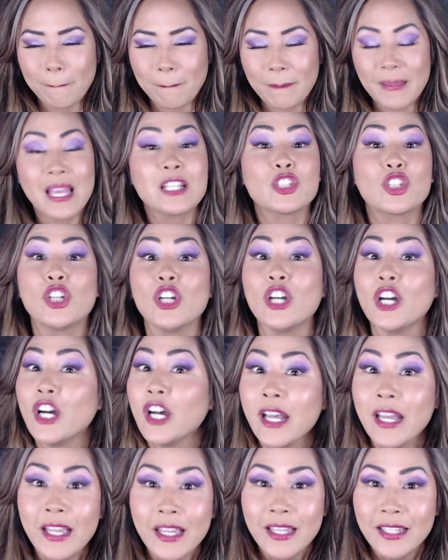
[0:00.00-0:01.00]
It's
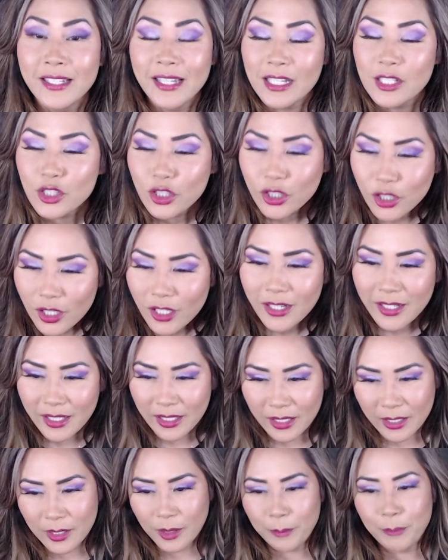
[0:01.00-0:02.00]
good. It's
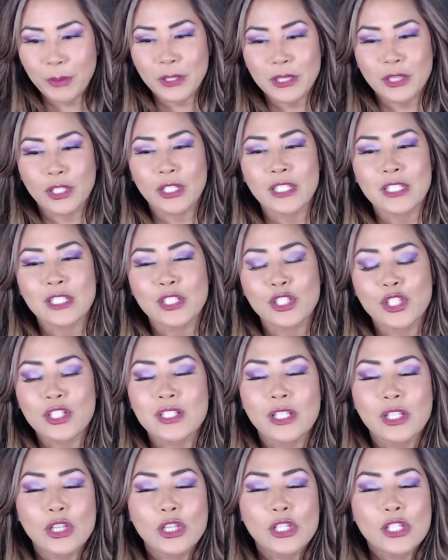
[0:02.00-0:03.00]
good. But it's just
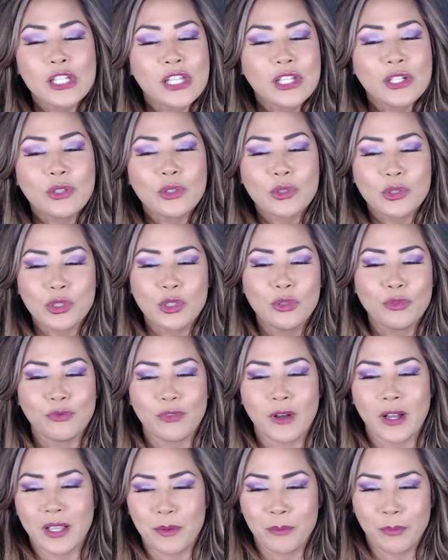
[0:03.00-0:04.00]
a little too
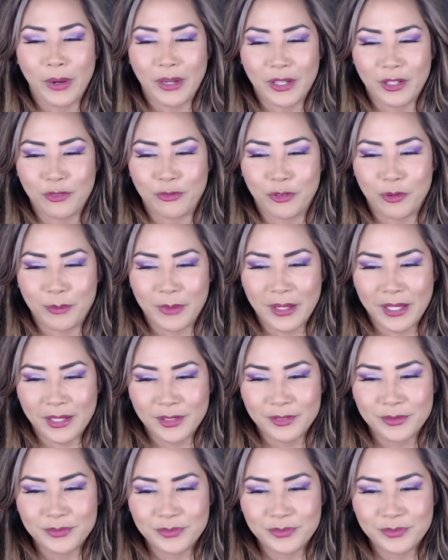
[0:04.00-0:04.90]
fucking breaded for me.